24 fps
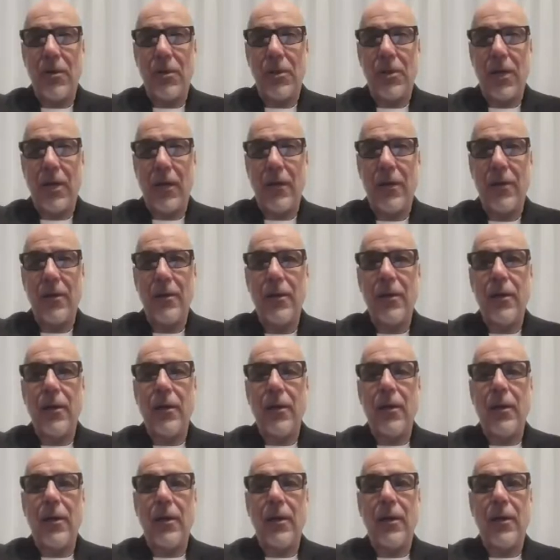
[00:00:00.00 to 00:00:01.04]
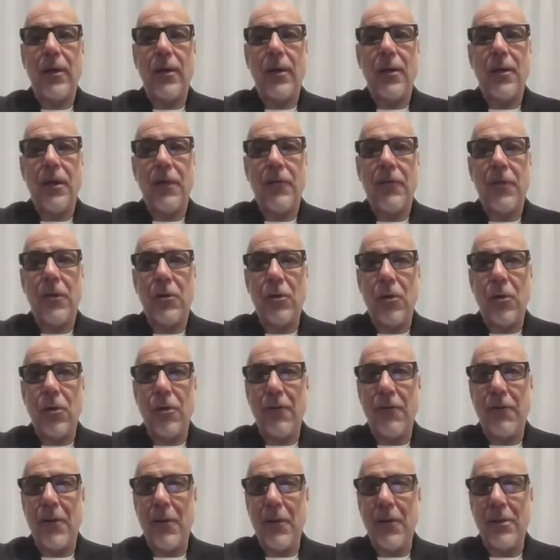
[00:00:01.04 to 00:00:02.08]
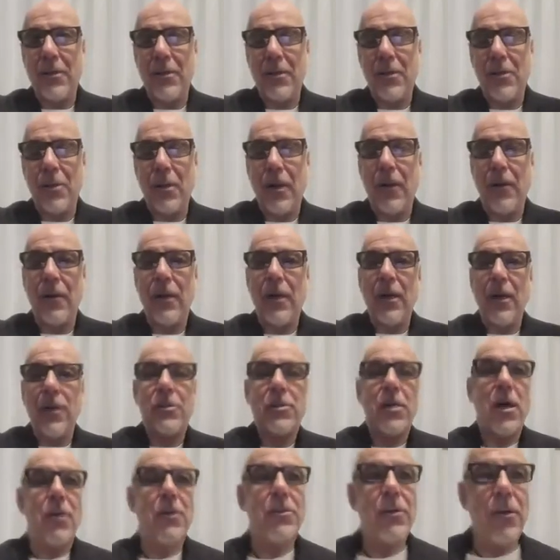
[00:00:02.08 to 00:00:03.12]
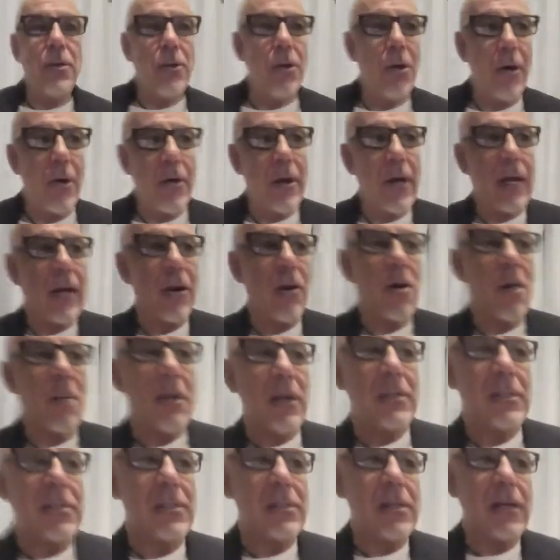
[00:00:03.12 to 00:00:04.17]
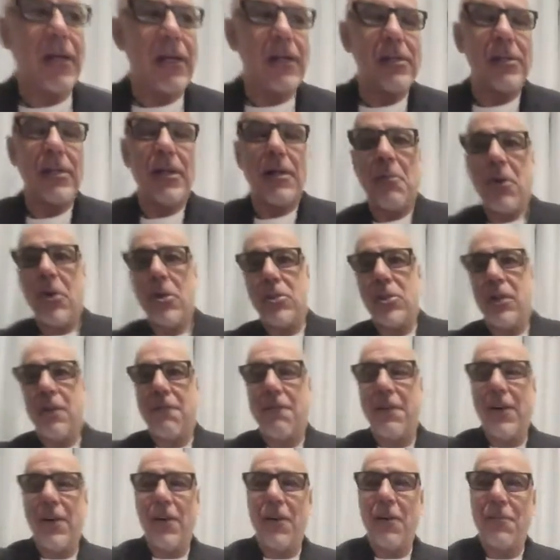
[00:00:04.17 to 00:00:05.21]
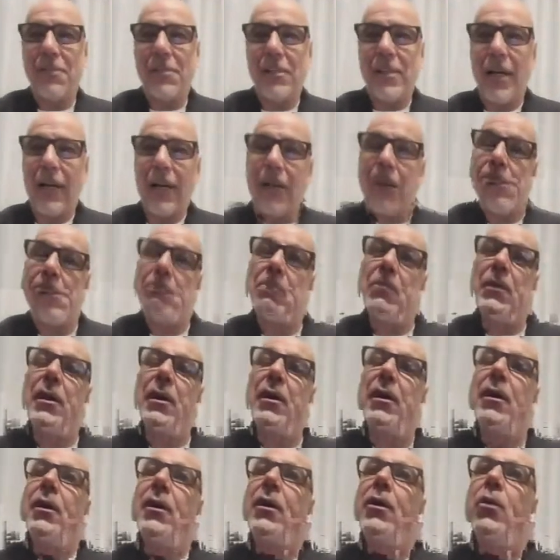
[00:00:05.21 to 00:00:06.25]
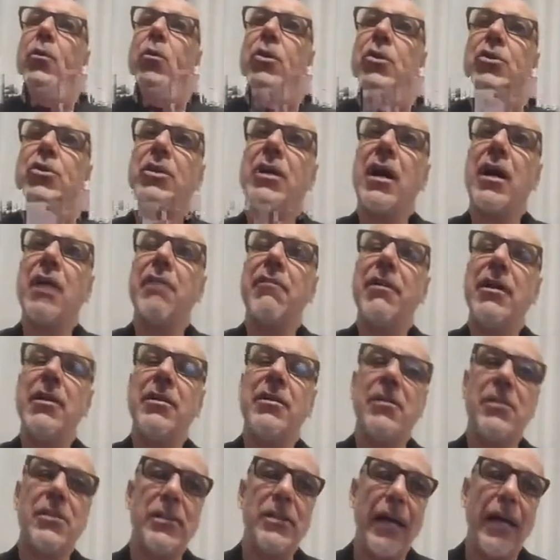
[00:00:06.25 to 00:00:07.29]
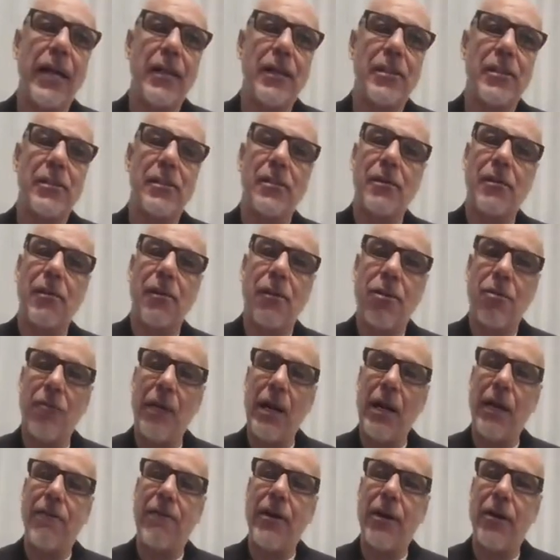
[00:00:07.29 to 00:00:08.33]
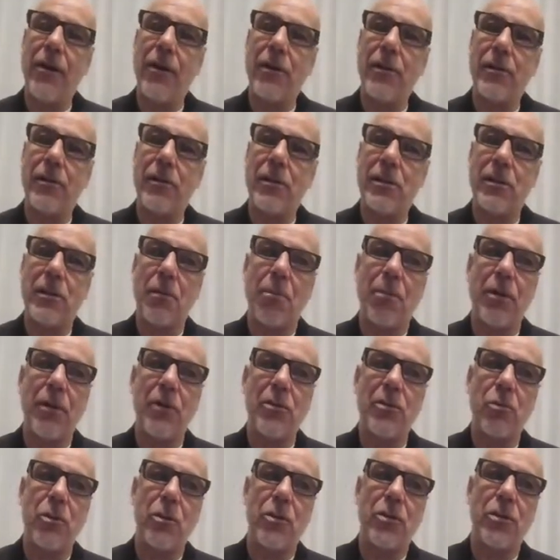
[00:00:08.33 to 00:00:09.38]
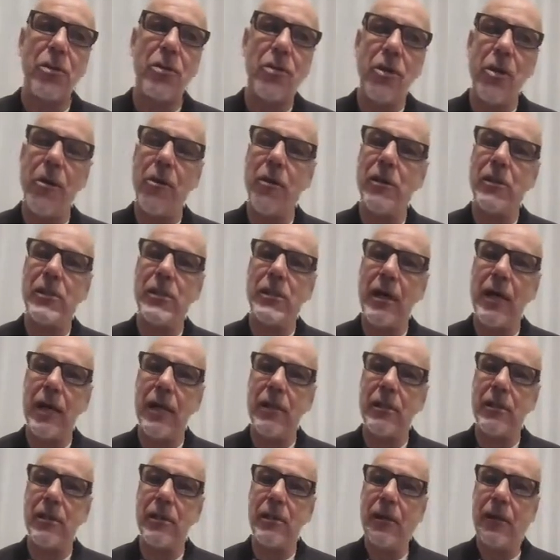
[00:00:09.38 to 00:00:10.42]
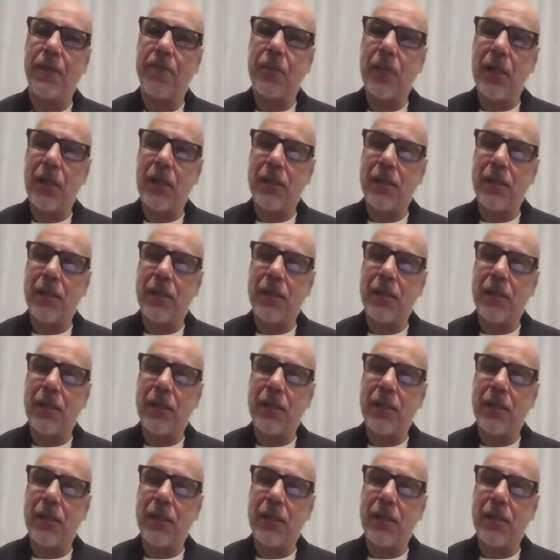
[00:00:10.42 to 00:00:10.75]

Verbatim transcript: on the show. Uh, good evening to all the viewers as well. So, so neuroeconomics is, a, is an emerging field of study which kind of intersects three various disciplines, which is neuroscience,